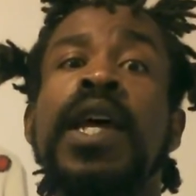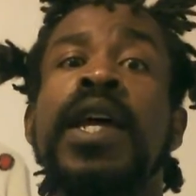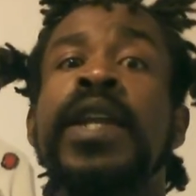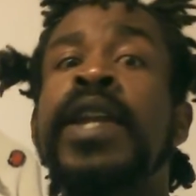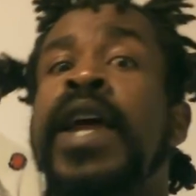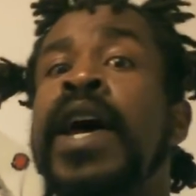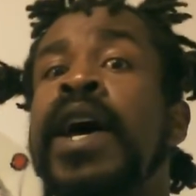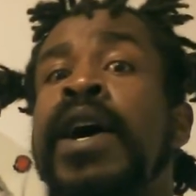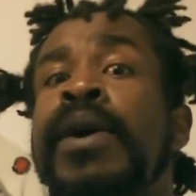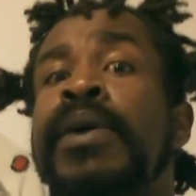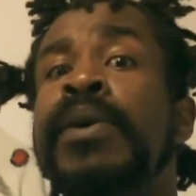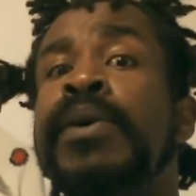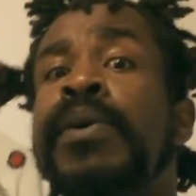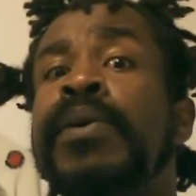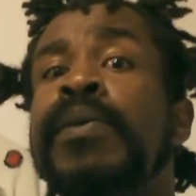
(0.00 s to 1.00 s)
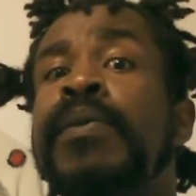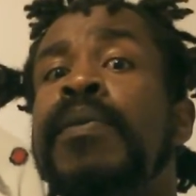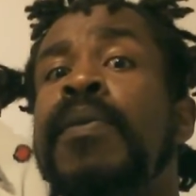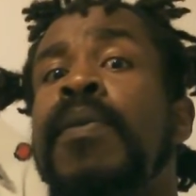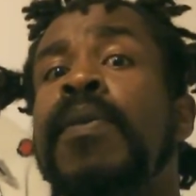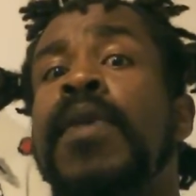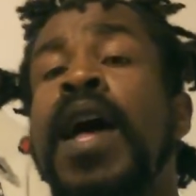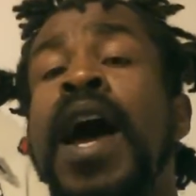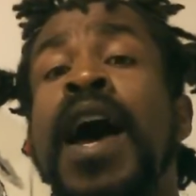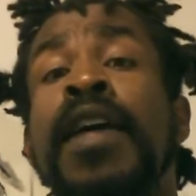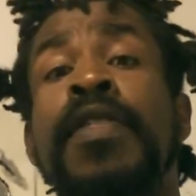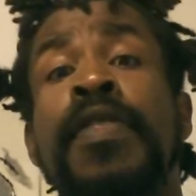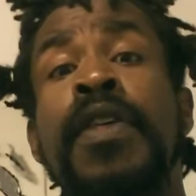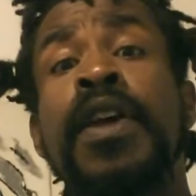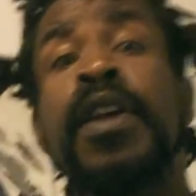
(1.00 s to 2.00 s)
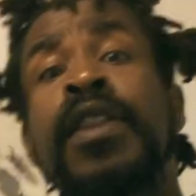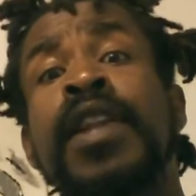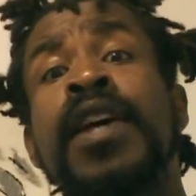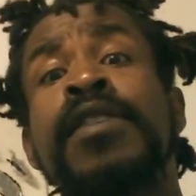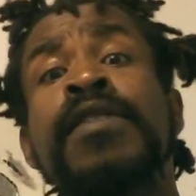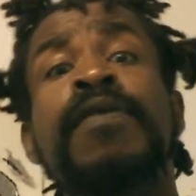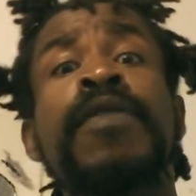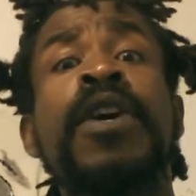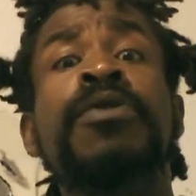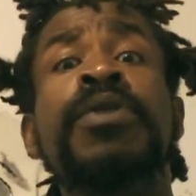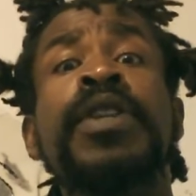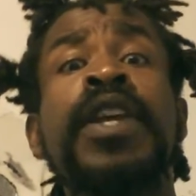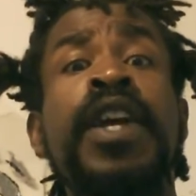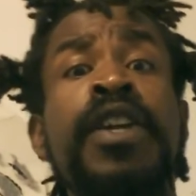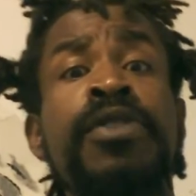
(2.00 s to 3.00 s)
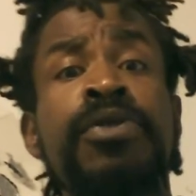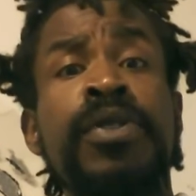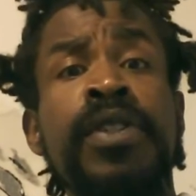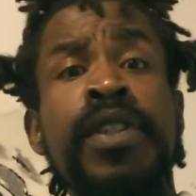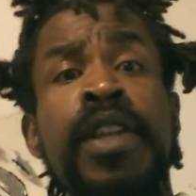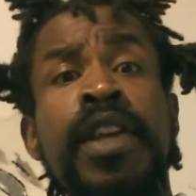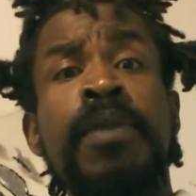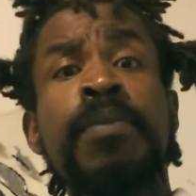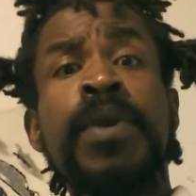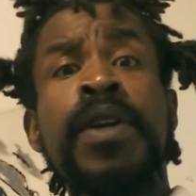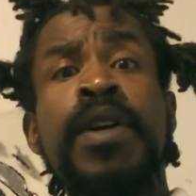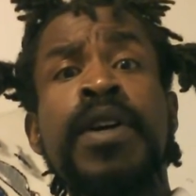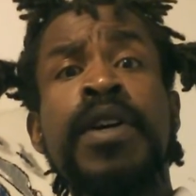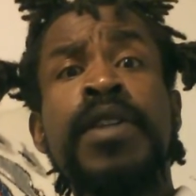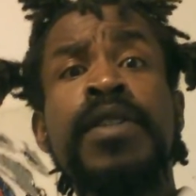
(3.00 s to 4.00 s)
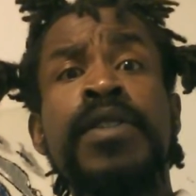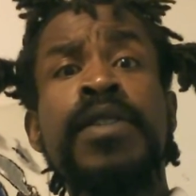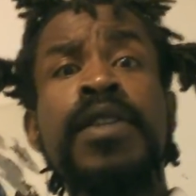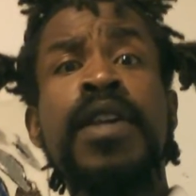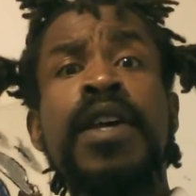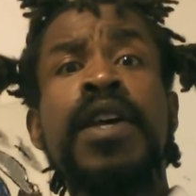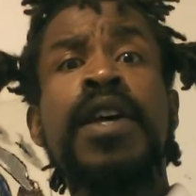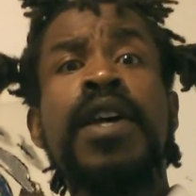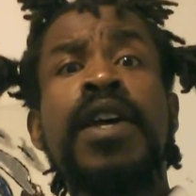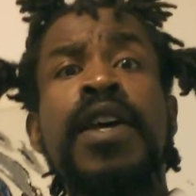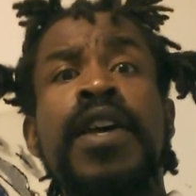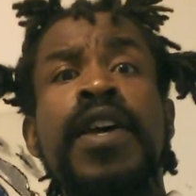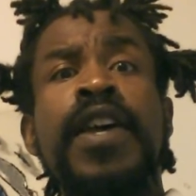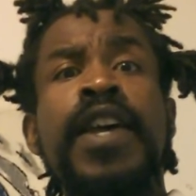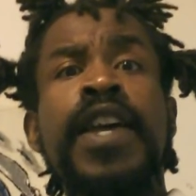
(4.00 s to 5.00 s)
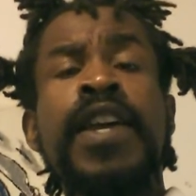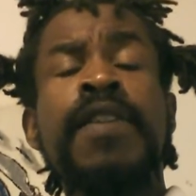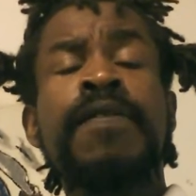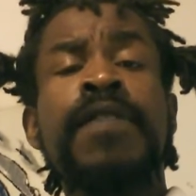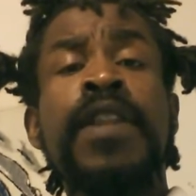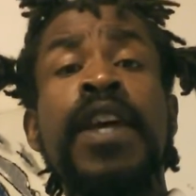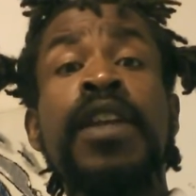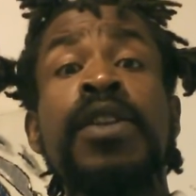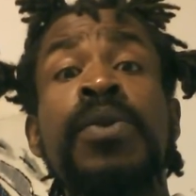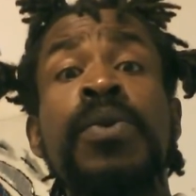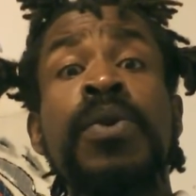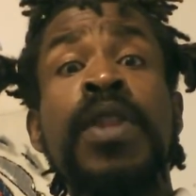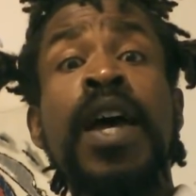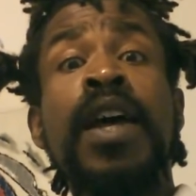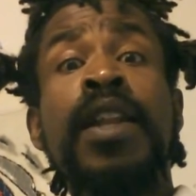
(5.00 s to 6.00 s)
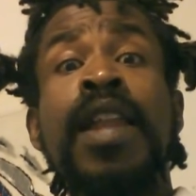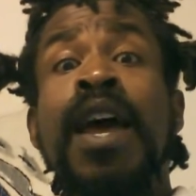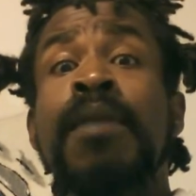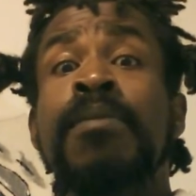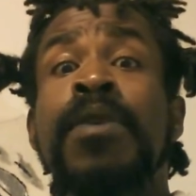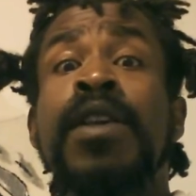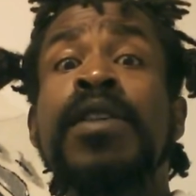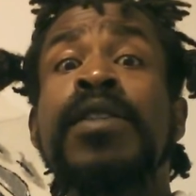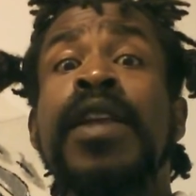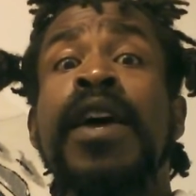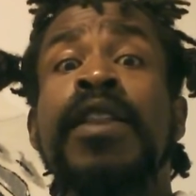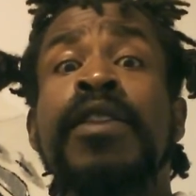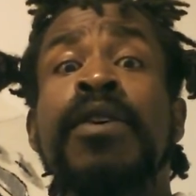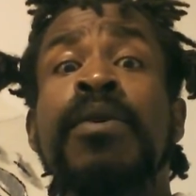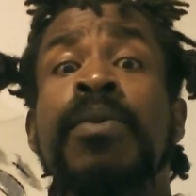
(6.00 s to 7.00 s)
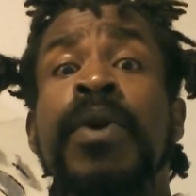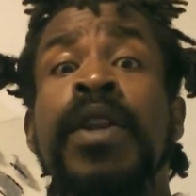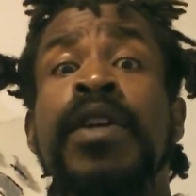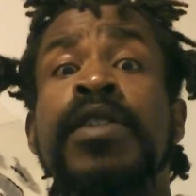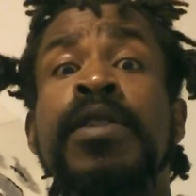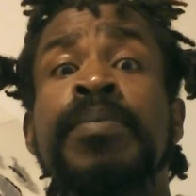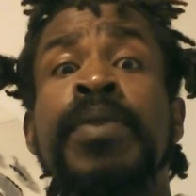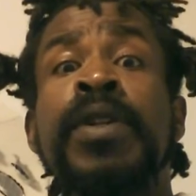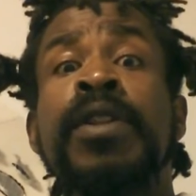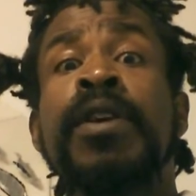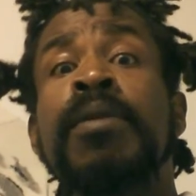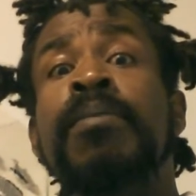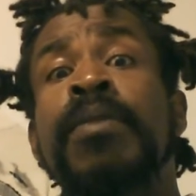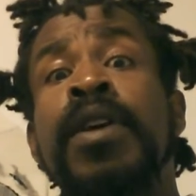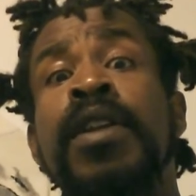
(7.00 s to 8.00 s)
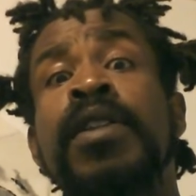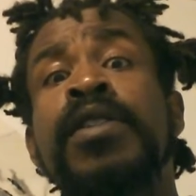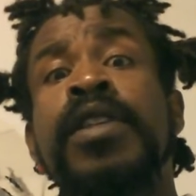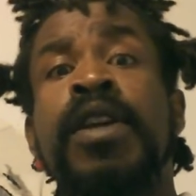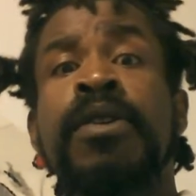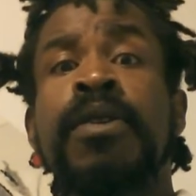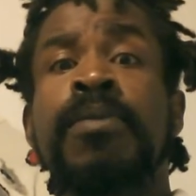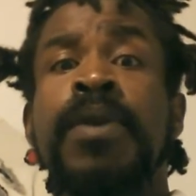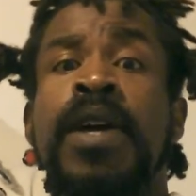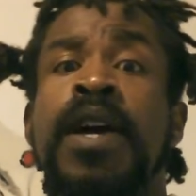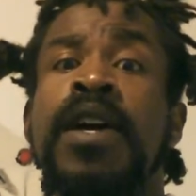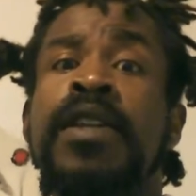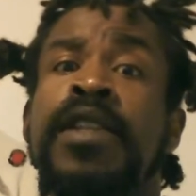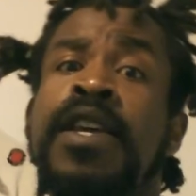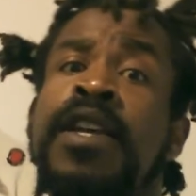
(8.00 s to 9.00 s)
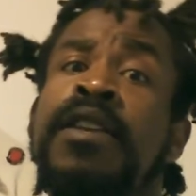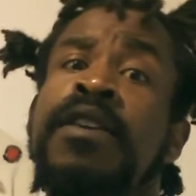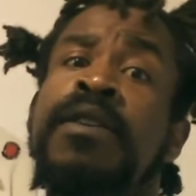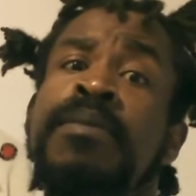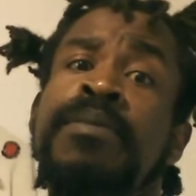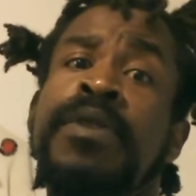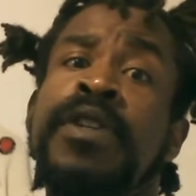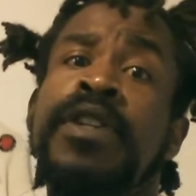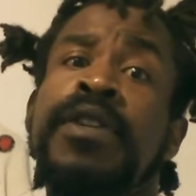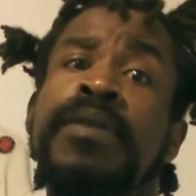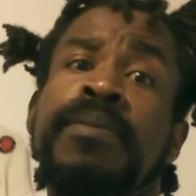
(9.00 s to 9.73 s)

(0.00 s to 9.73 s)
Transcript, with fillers: Now, I think that's a very dangerous thing, because if they do that, that means that they're willing to put their military behind that company.